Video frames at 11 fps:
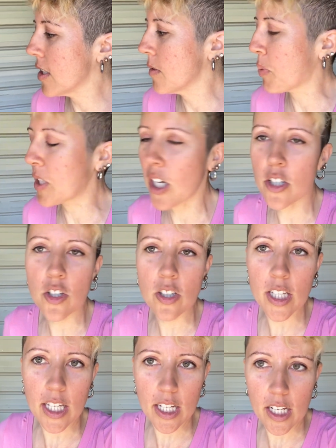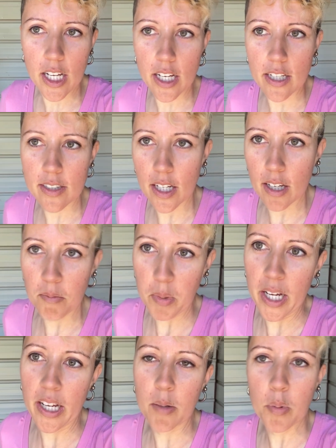potentially getting a second
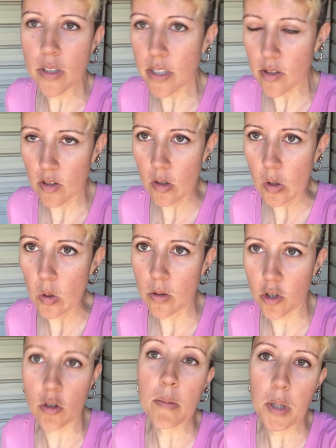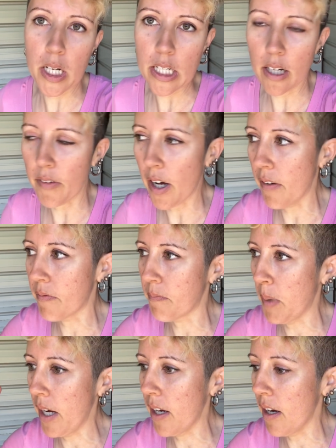bike pretty soon, street bike. I have
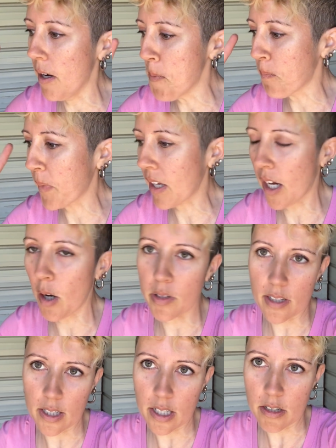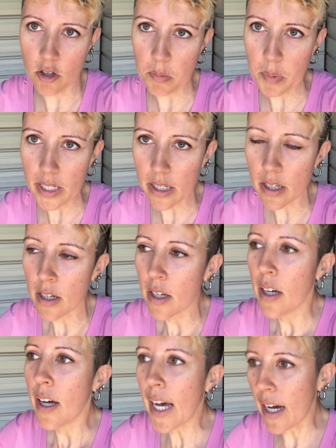my Kawasaki dirt bike
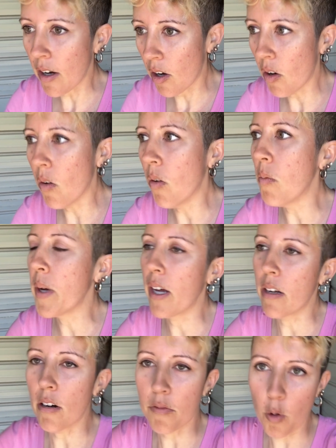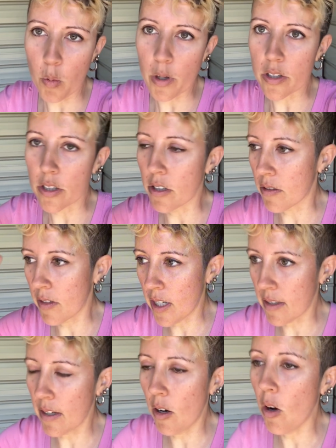at home and our 4-wheeler, so
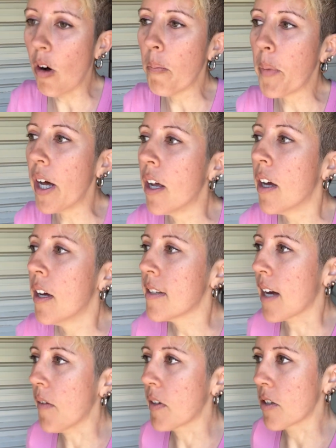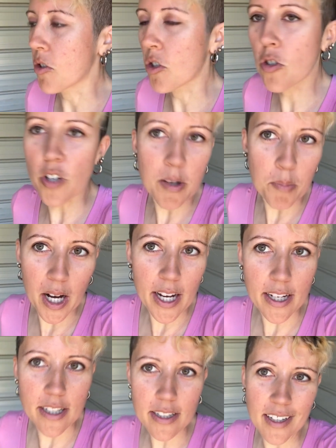that's at home. But to have another street
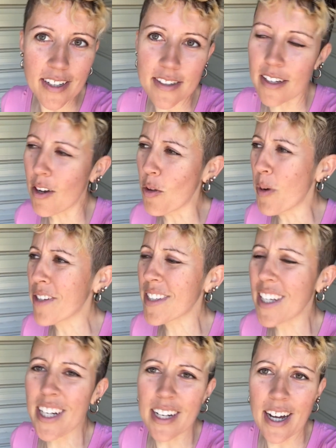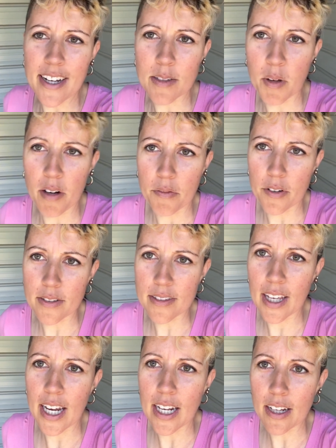bike, just because, you know, the weather's getting nice. We had our first
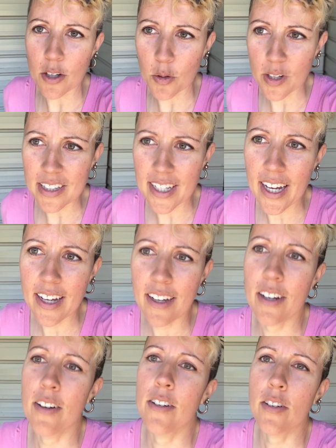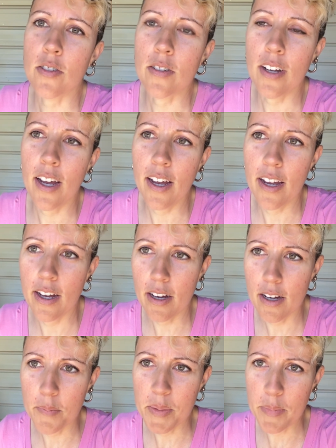80-degree day here yesterday
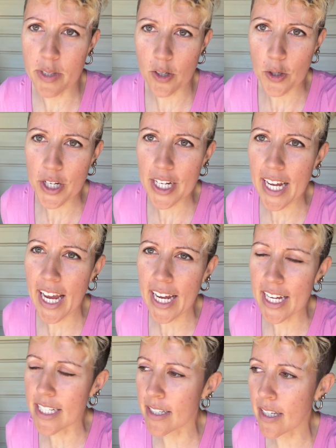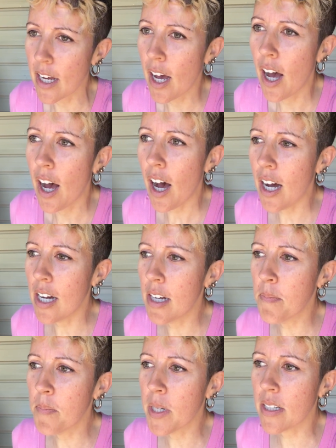in Missouri, and
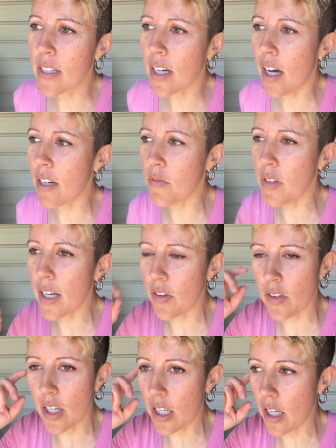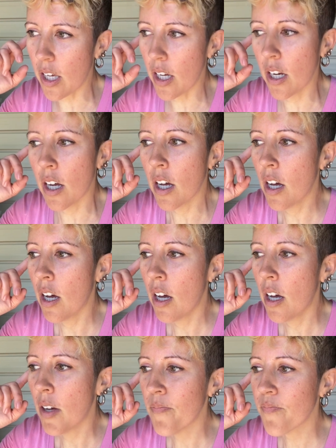I'm kind of like thinking
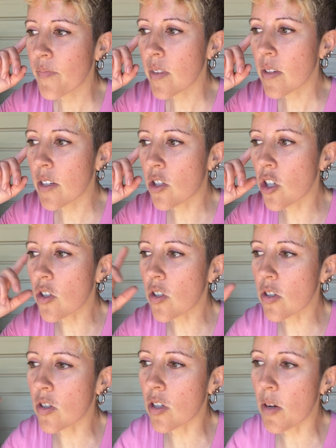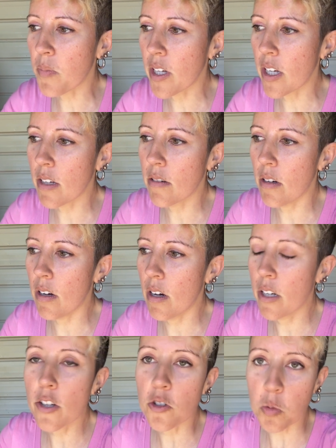just something,
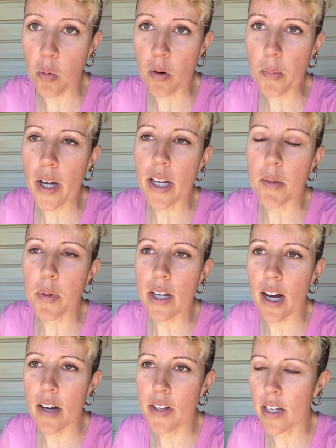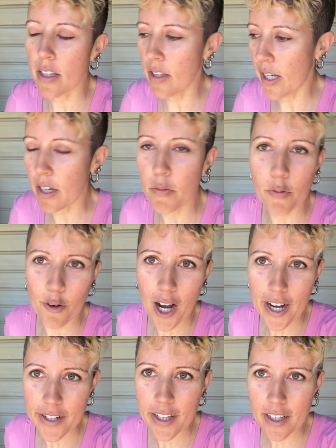another sport bike, but having like
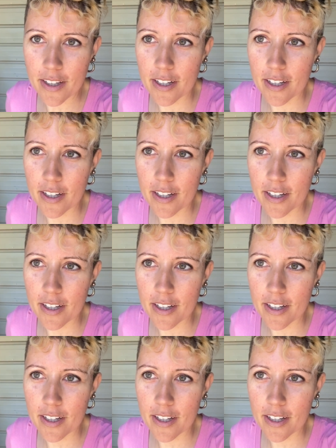variety. You